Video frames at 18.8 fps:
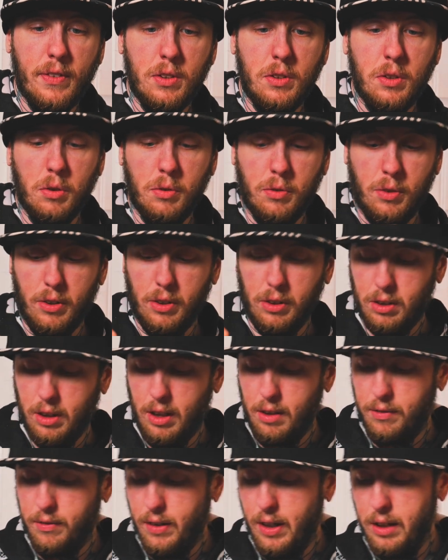To further
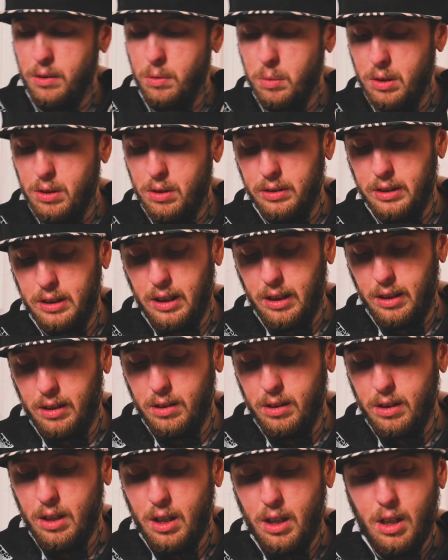clarify the world
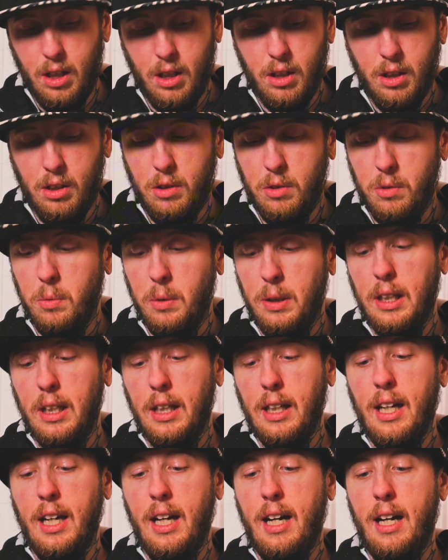here,
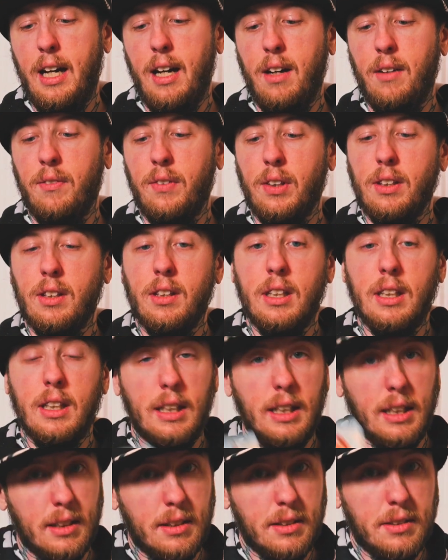we have the